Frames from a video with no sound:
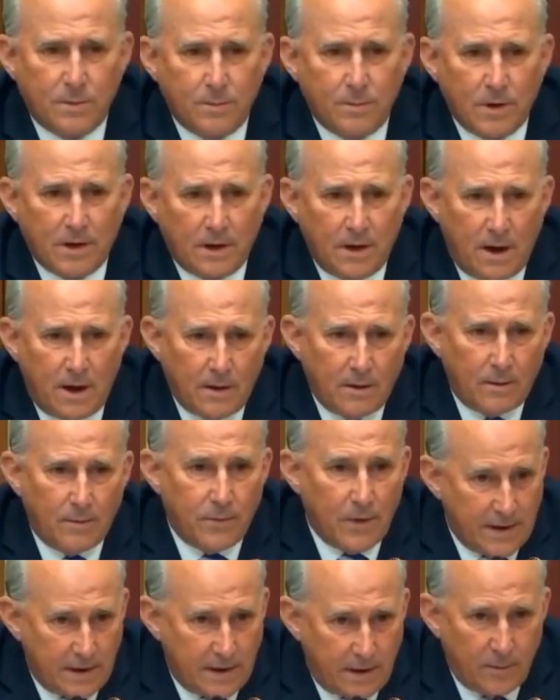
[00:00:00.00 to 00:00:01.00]

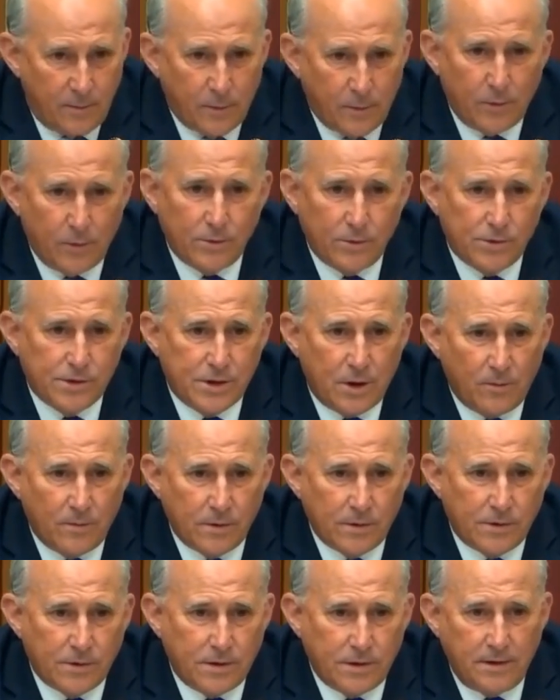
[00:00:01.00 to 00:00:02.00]
McDonald, thank you for your
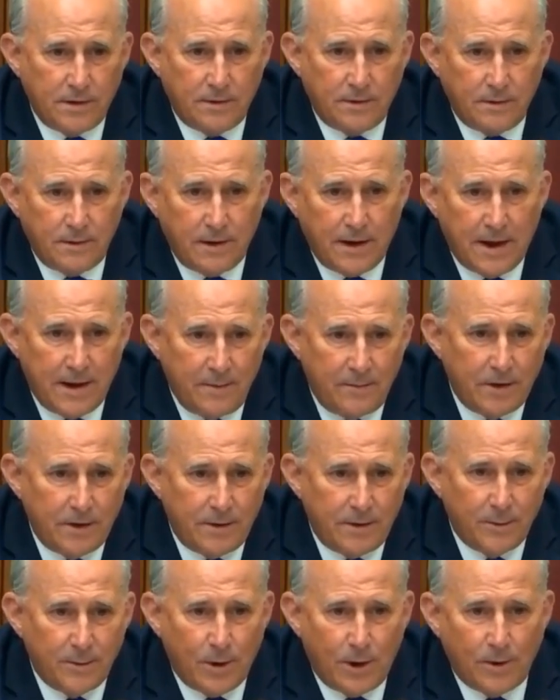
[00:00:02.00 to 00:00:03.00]
service in the Navy
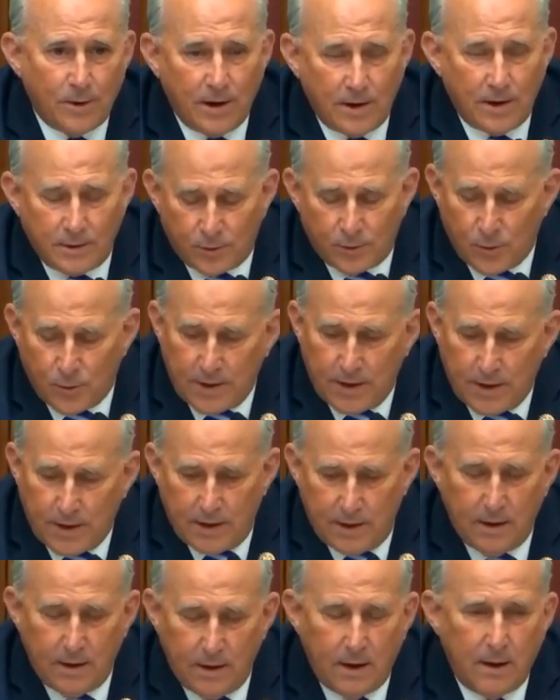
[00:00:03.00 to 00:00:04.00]
to our
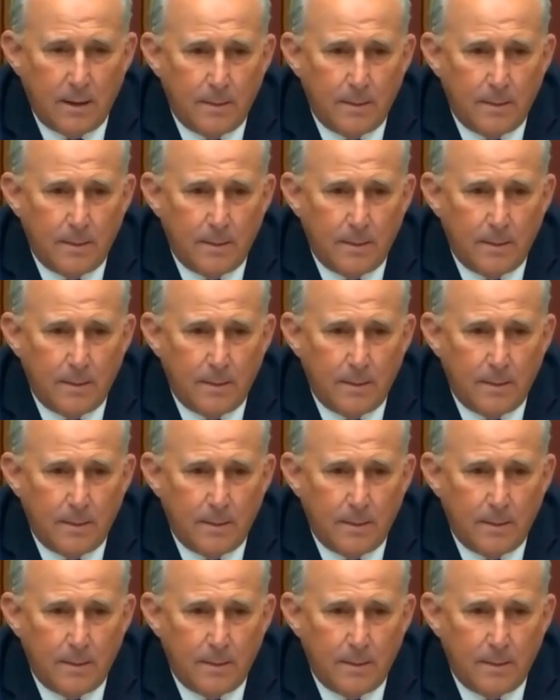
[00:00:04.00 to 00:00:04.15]
country.